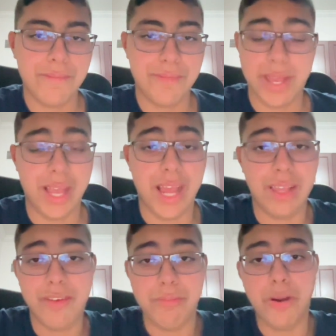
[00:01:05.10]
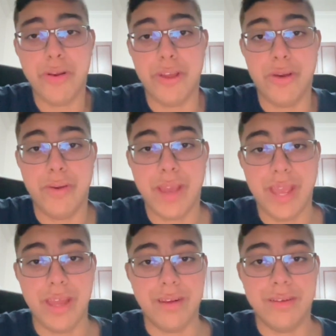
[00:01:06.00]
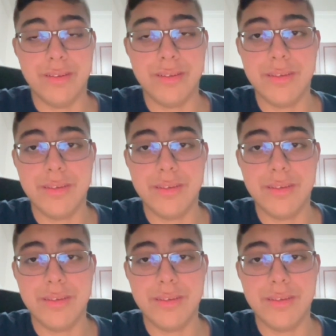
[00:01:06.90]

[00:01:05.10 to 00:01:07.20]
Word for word: I, I love Mario and